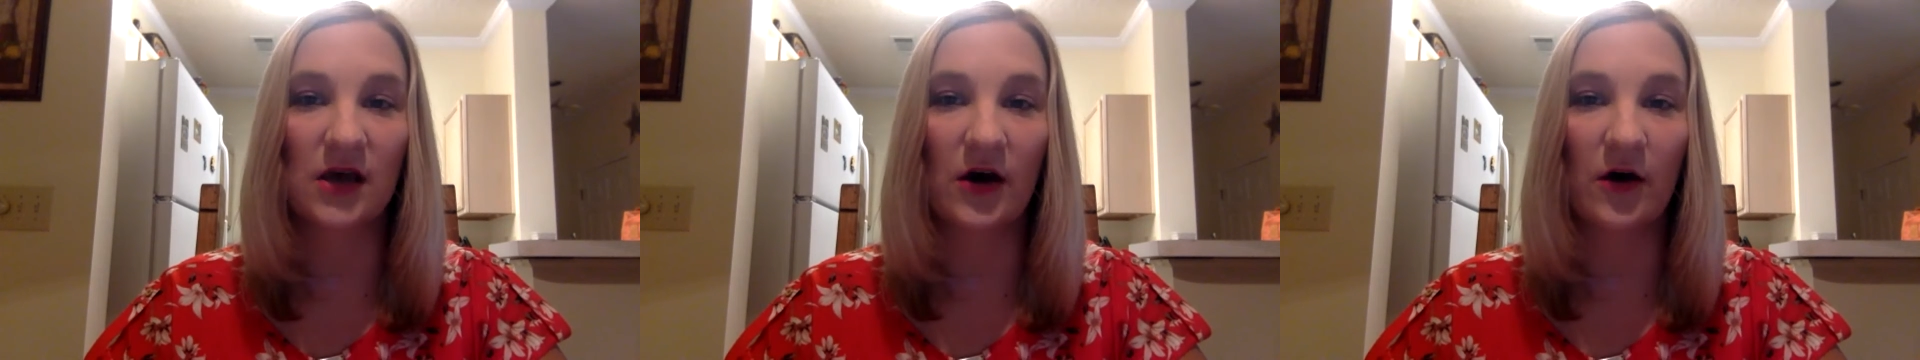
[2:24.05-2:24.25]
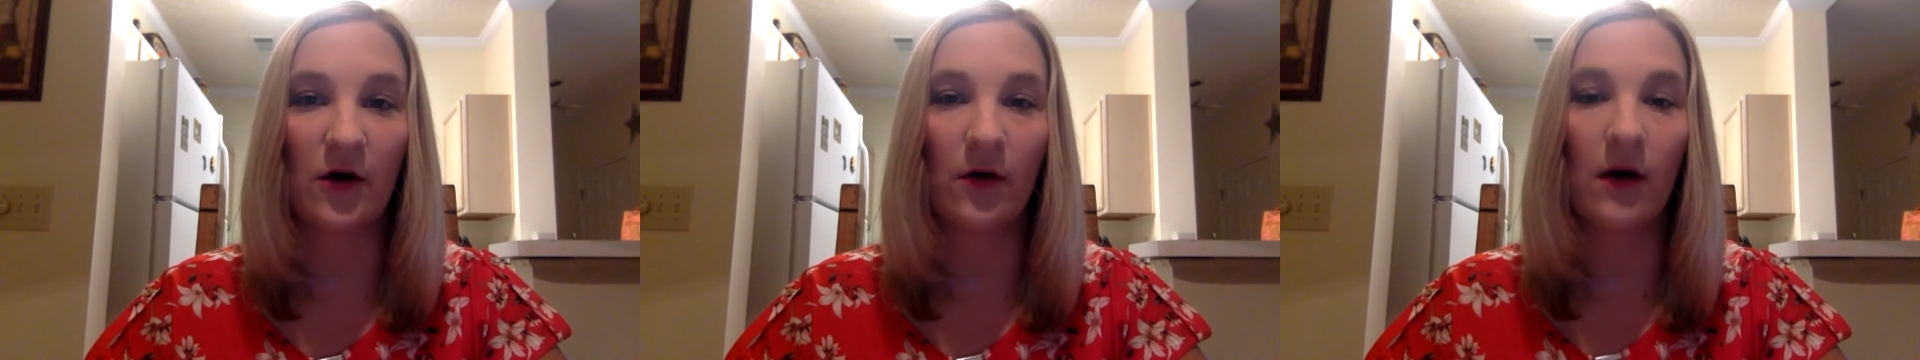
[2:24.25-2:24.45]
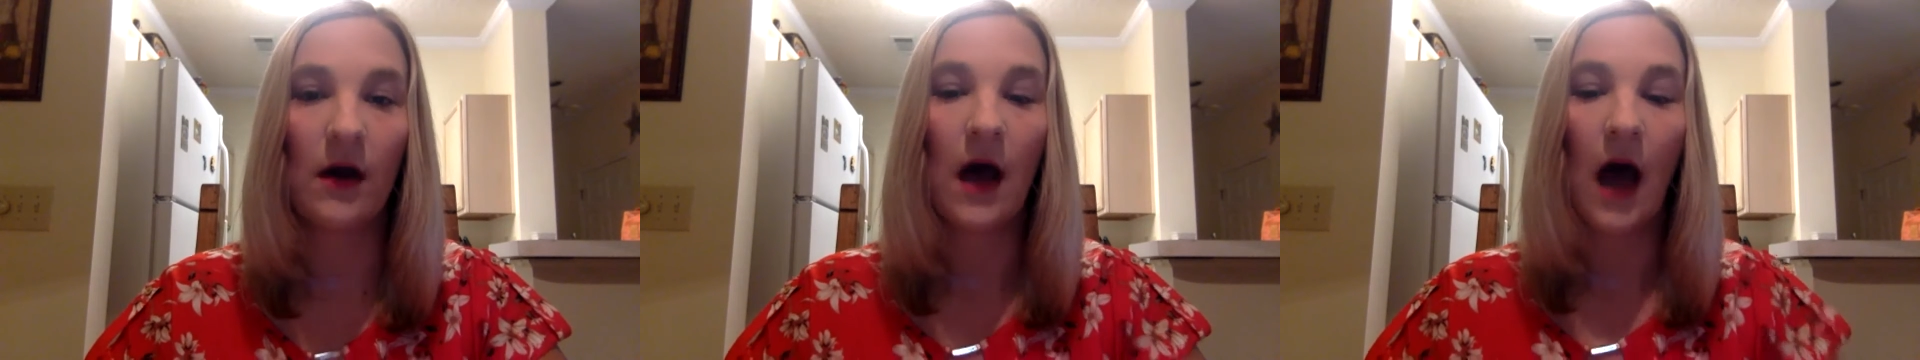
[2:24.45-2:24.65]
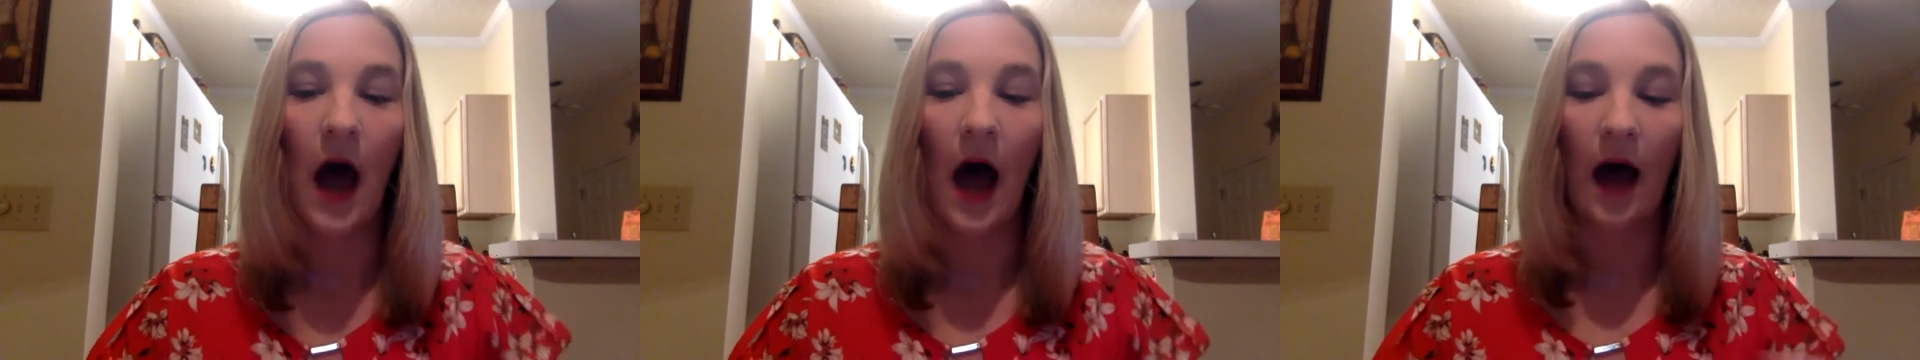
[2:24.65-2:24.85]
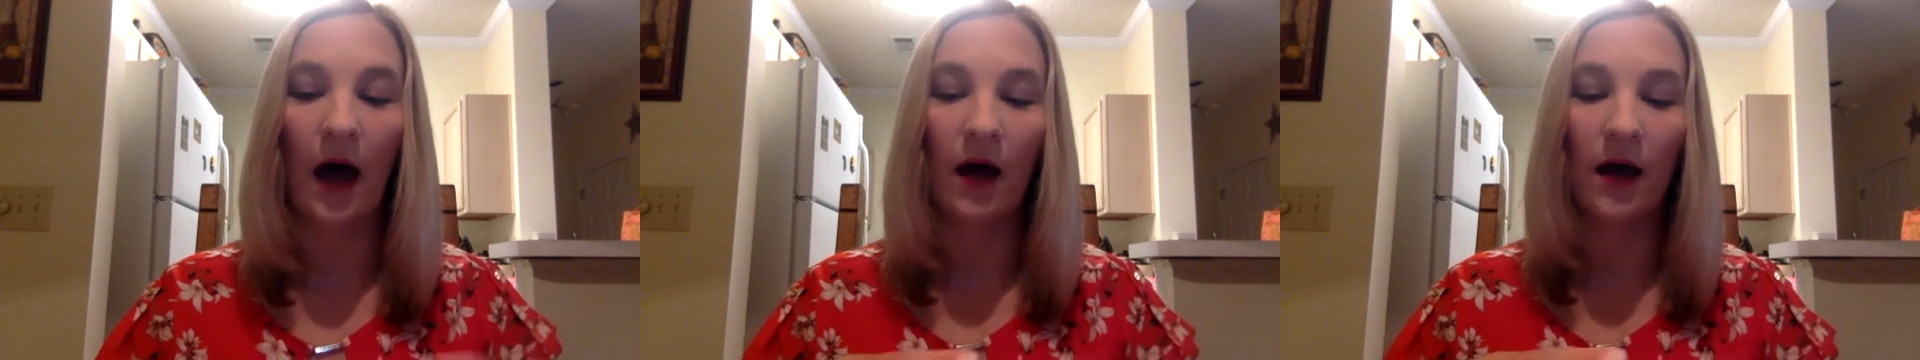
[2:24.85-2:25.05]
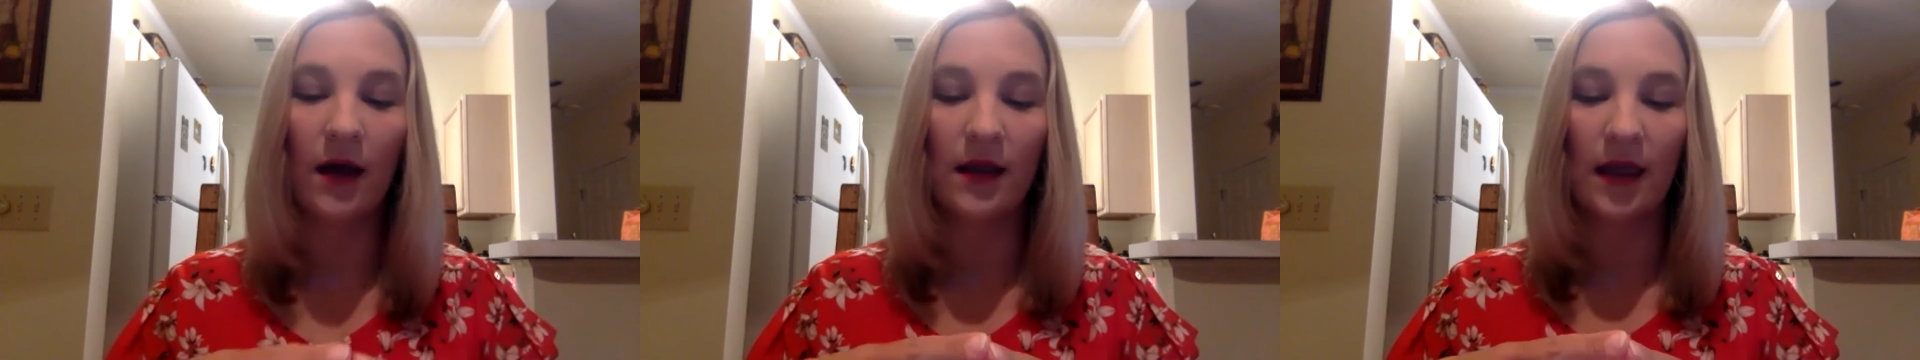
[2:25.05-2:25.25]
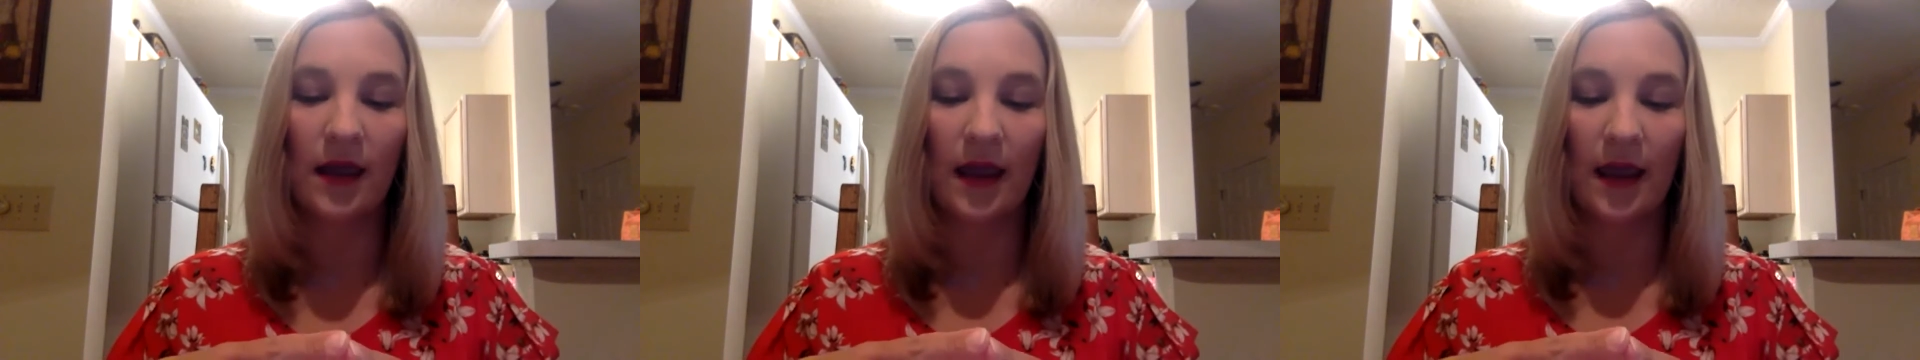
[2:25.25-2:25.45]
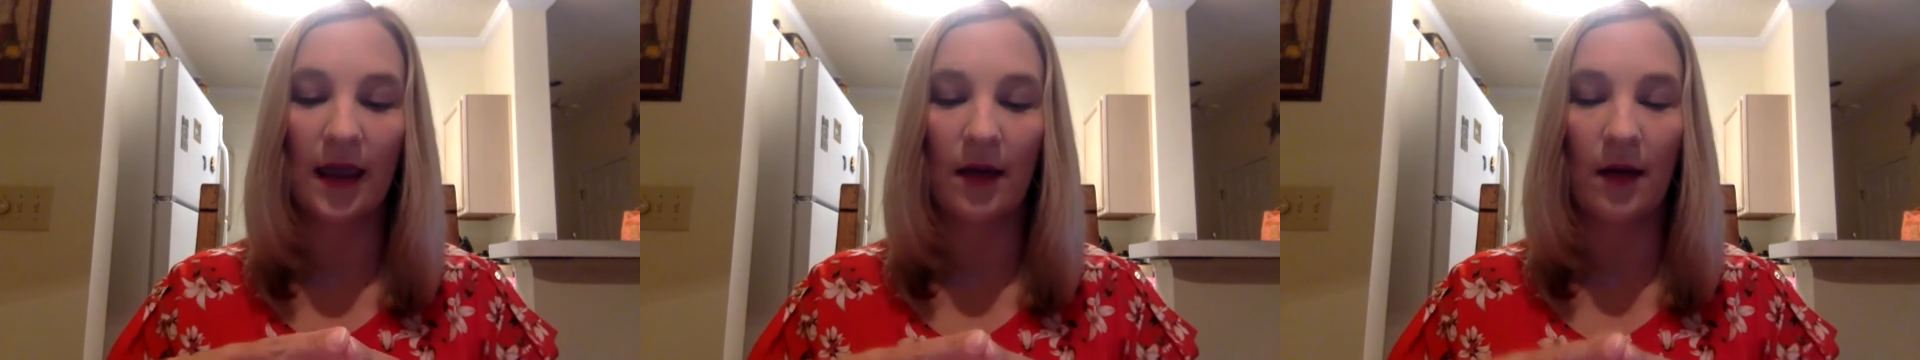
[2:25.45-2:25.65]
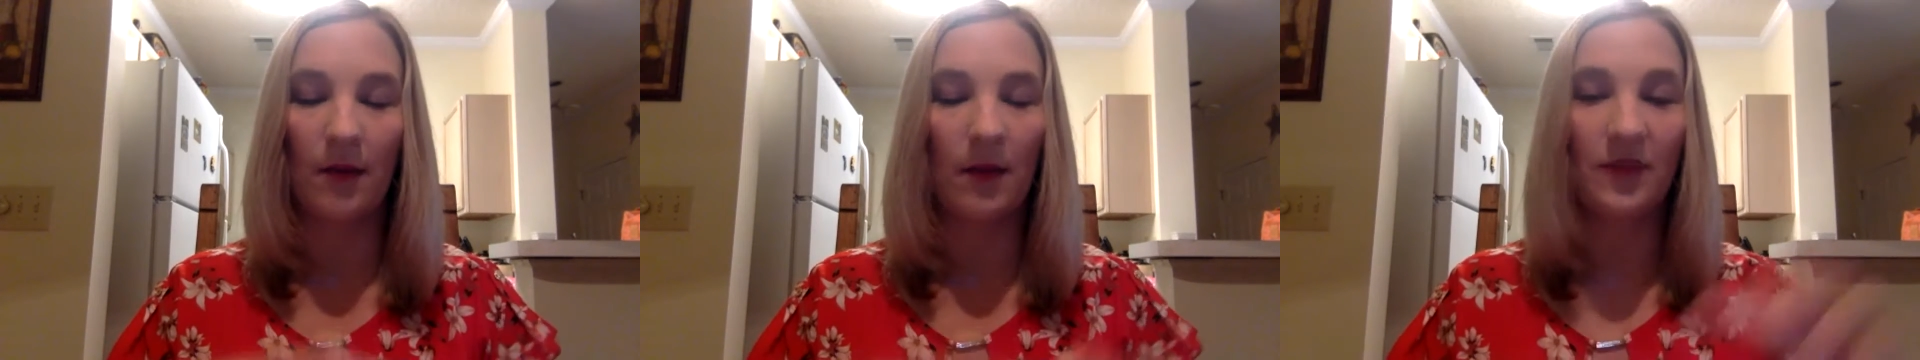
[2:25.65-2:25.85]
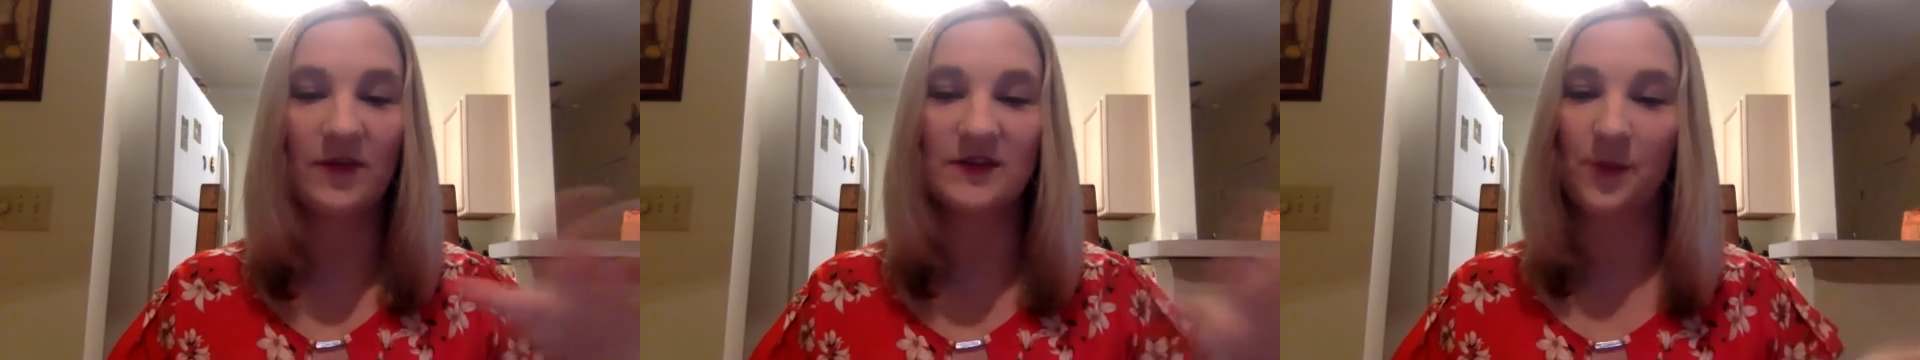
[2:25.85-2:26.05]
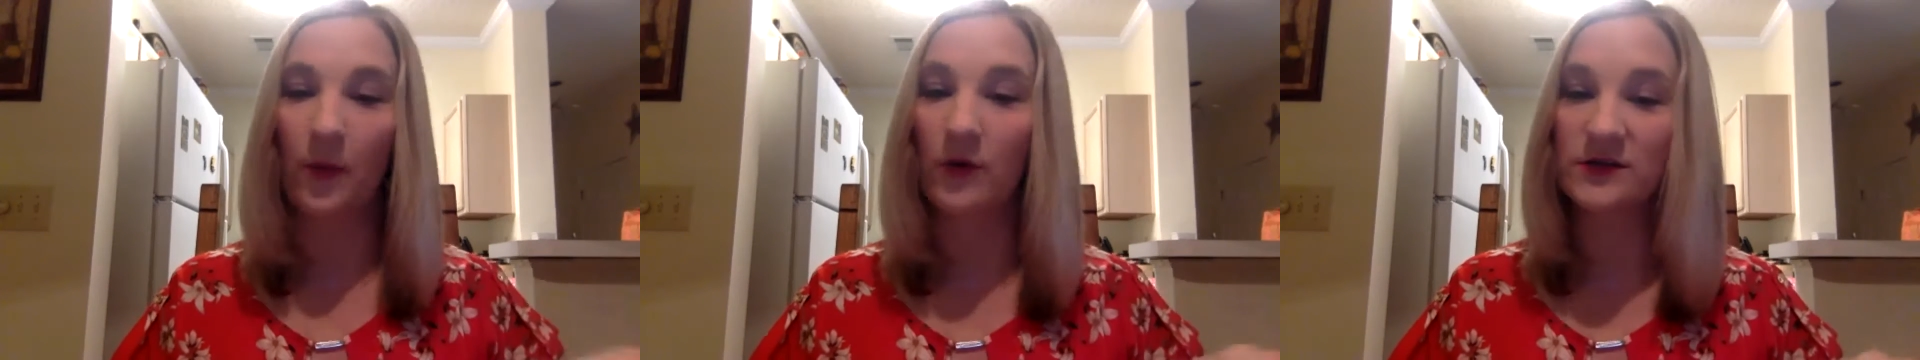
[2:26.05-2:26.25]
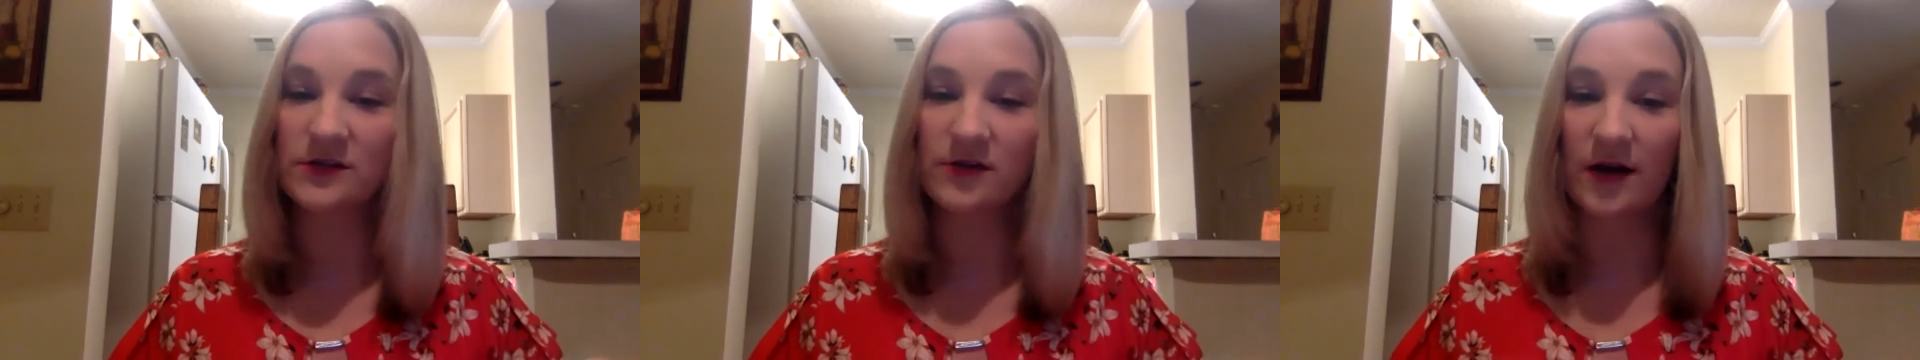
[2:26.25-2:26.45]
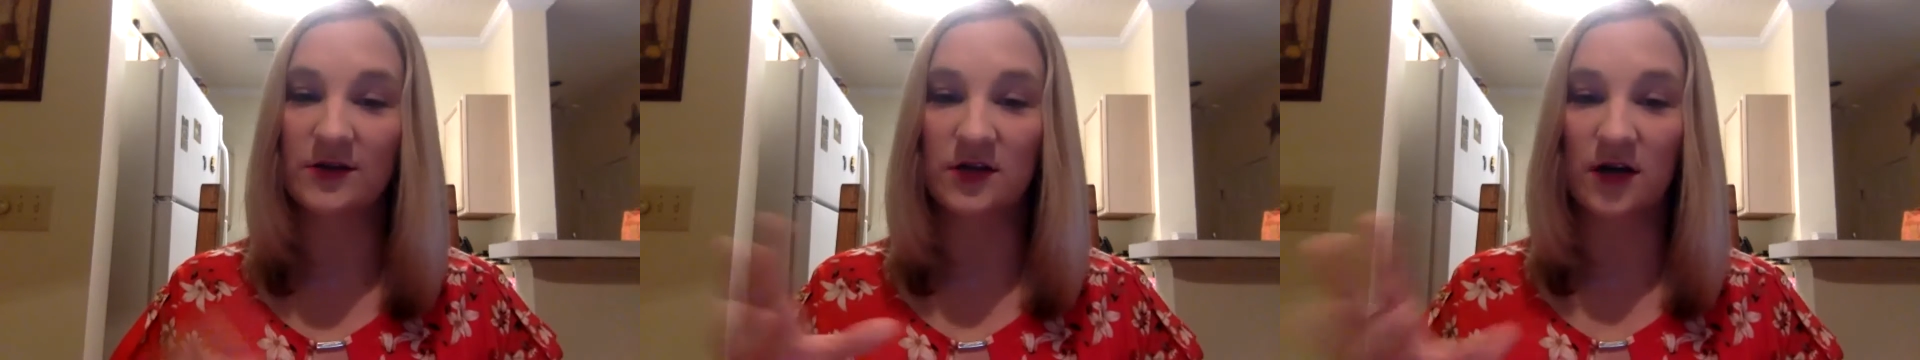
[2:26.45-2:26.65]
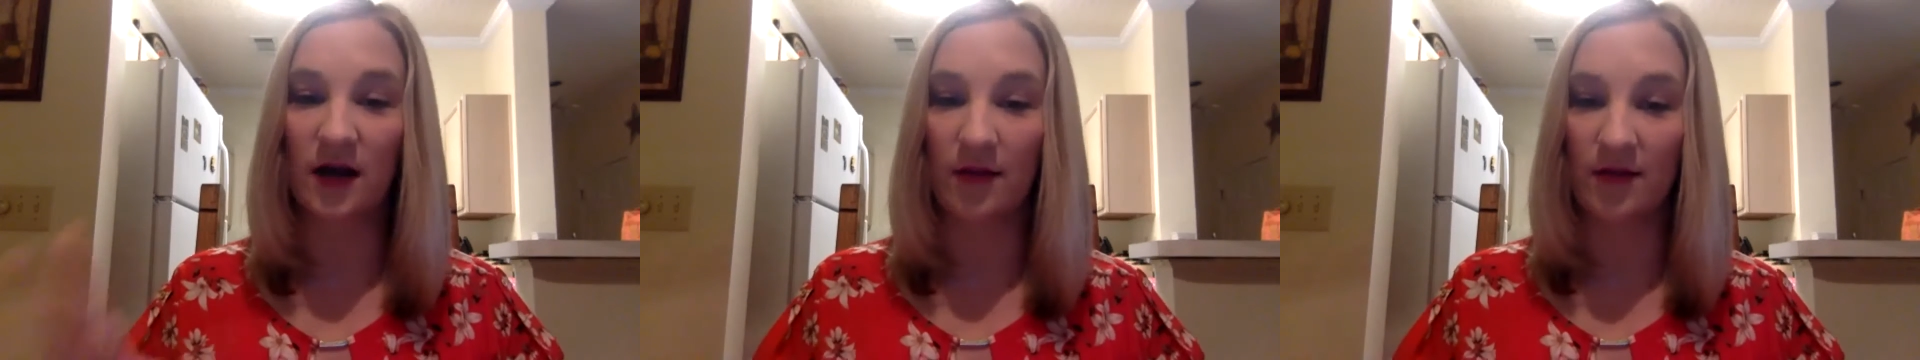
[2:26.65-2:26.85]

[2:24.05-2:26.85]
I'm not the sports director.